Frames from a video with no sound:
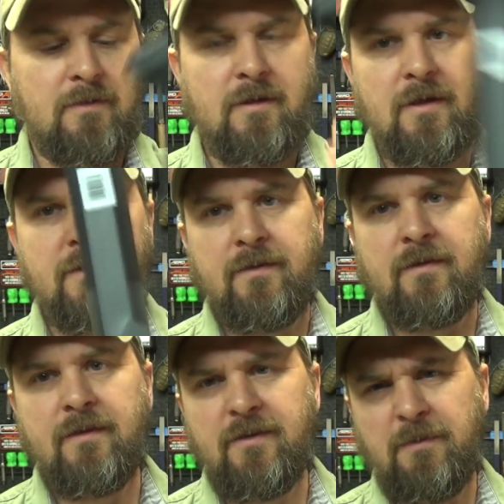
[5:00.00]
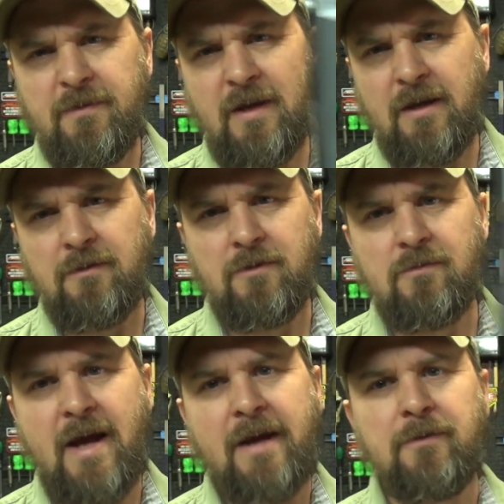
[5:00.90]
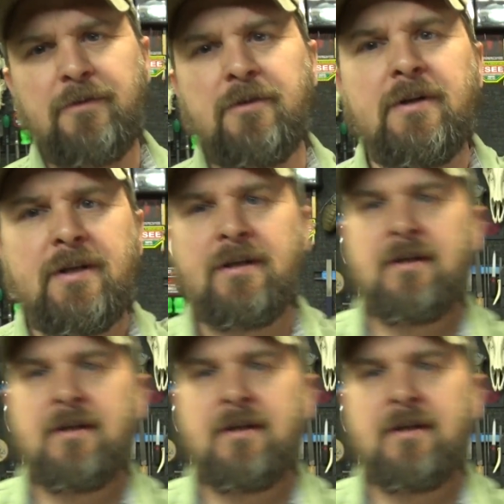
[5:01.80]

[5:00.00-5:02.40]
Alright, this one's got a little rattle to it.